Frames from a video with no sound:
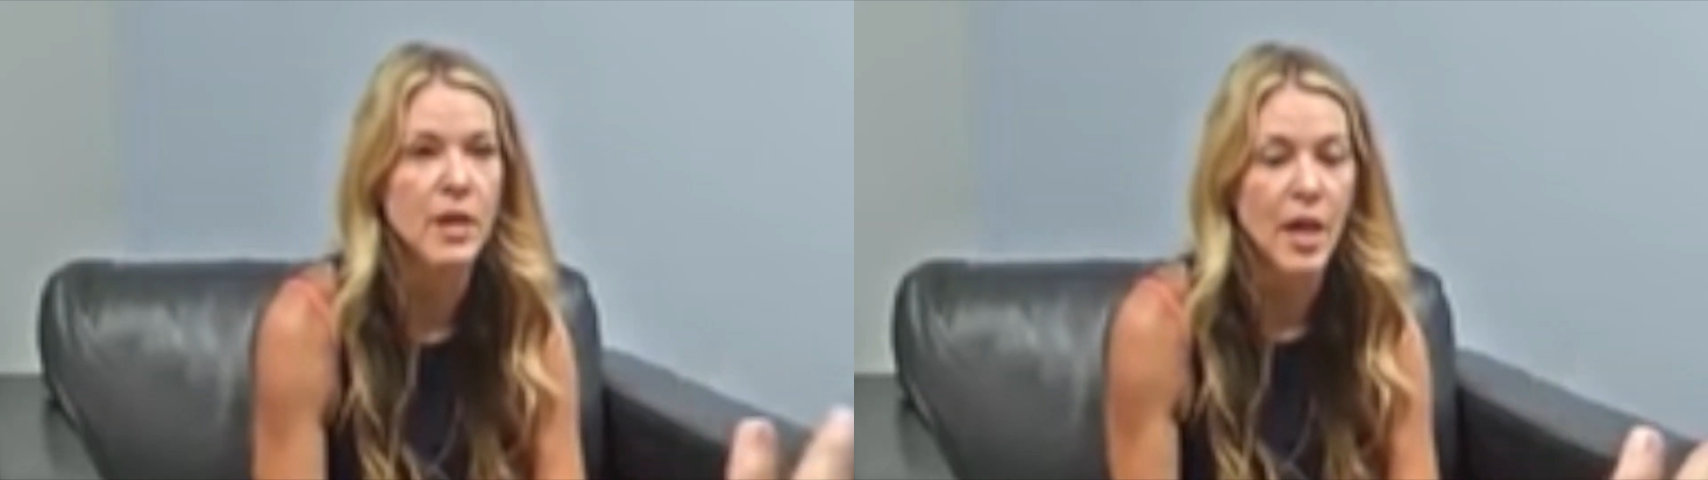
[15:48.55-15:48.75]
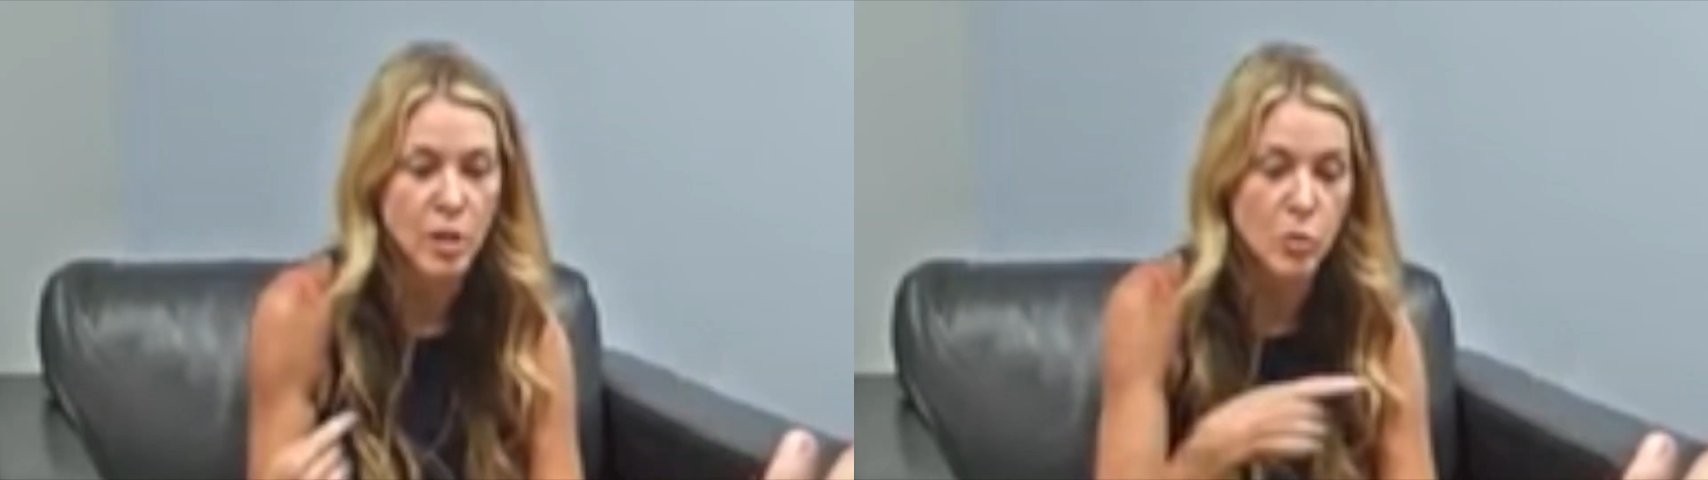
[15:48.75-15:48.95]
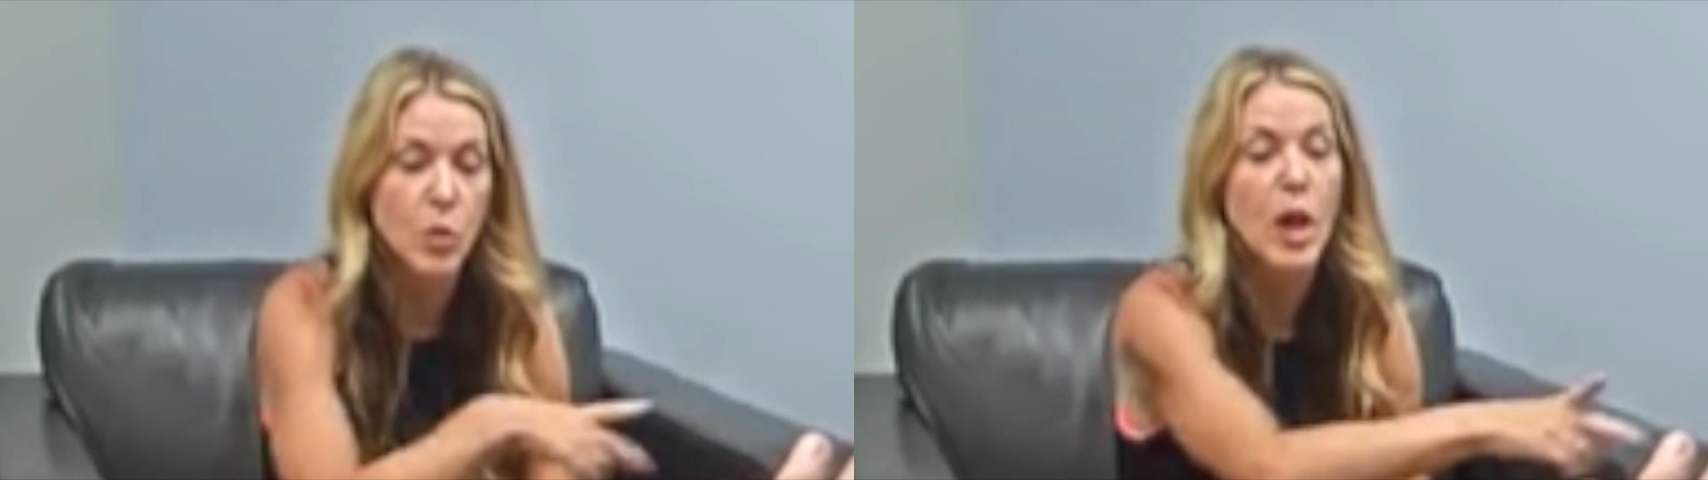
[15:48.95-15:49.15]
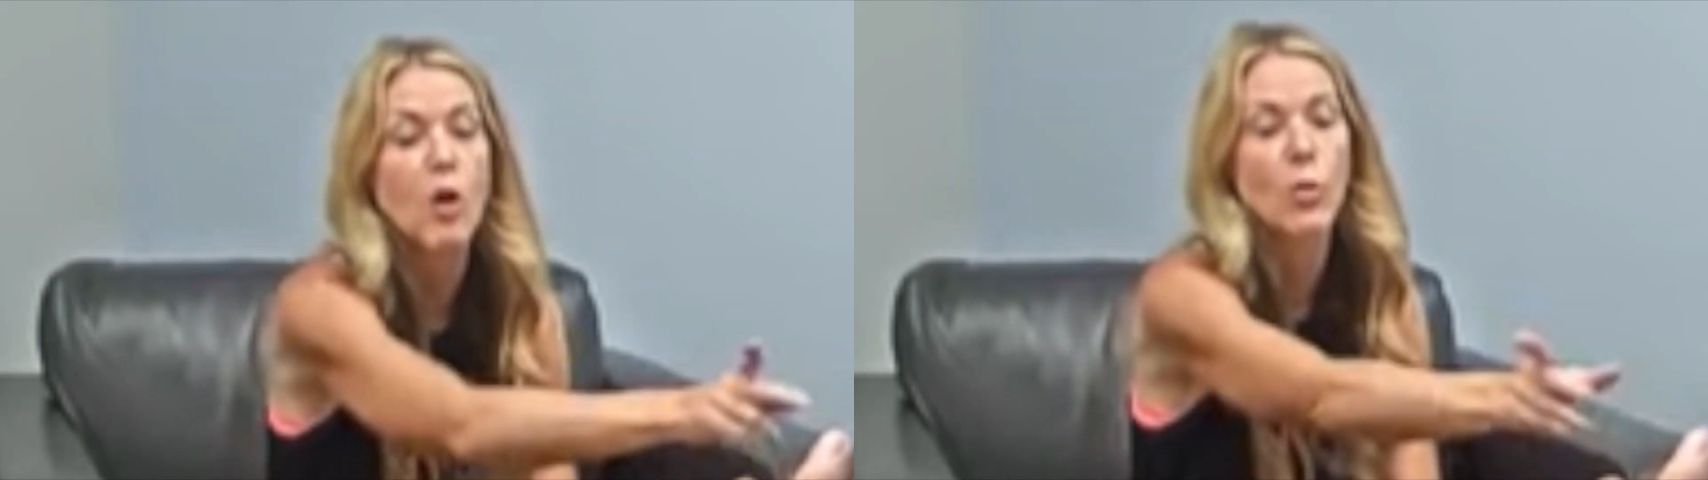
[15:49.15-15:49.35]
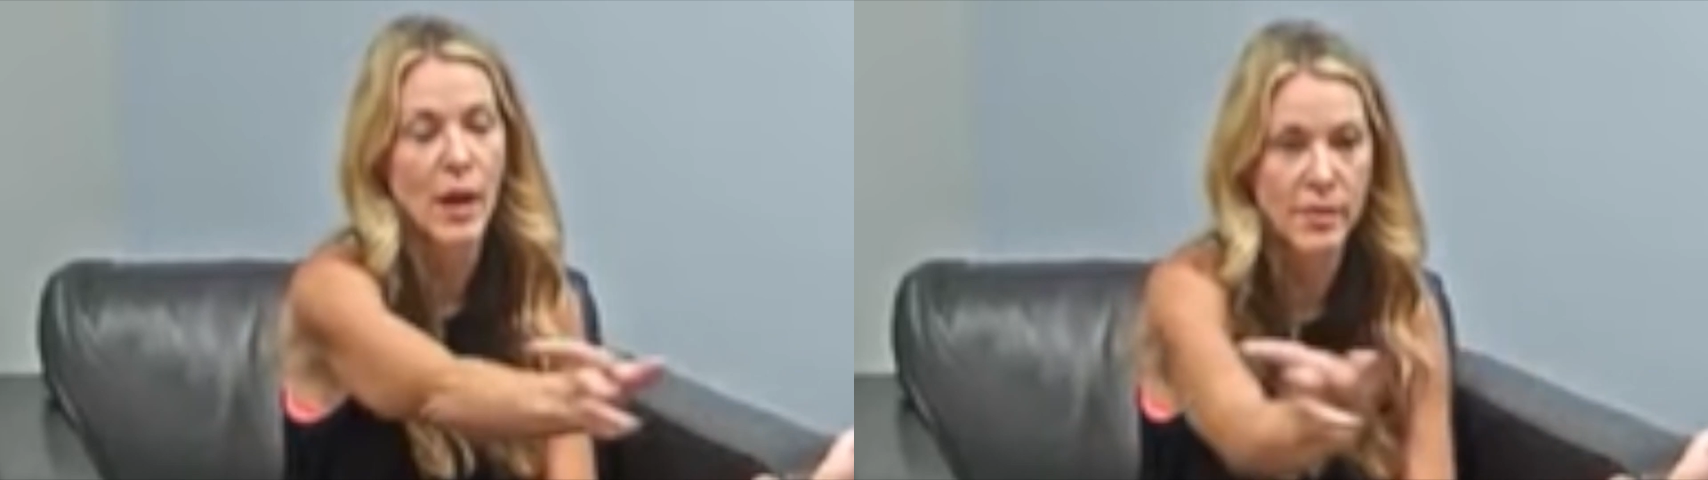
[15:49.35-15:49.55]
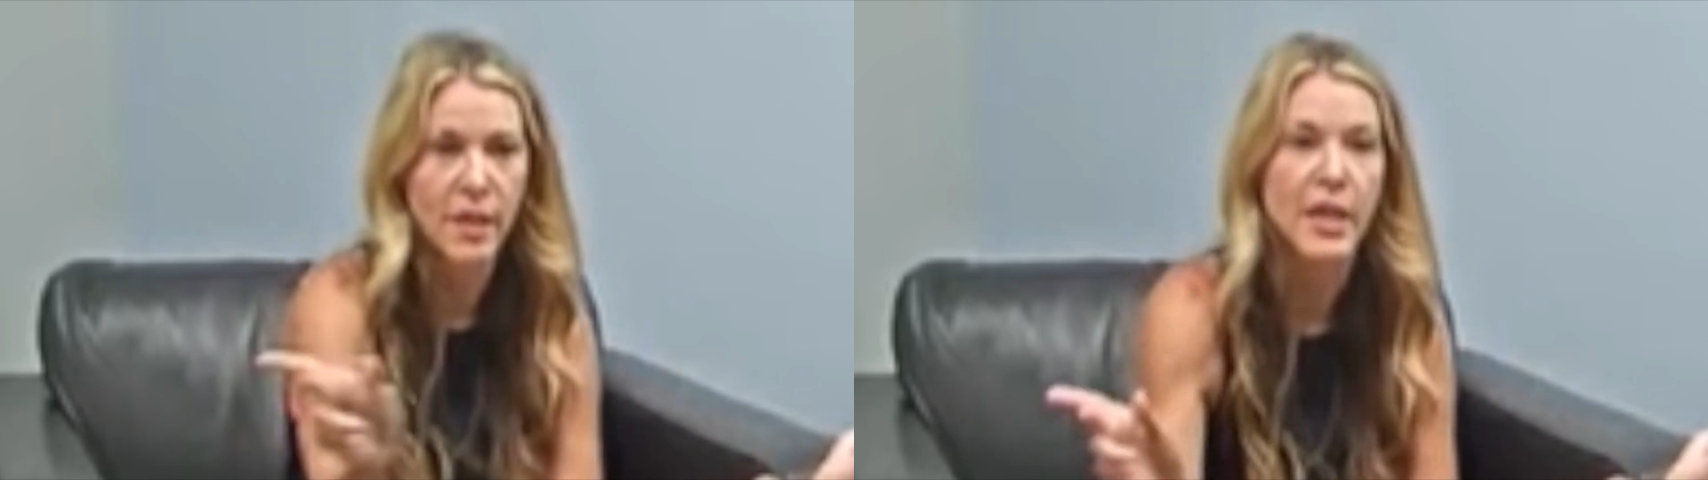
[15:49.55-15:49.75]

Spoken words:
I just went around the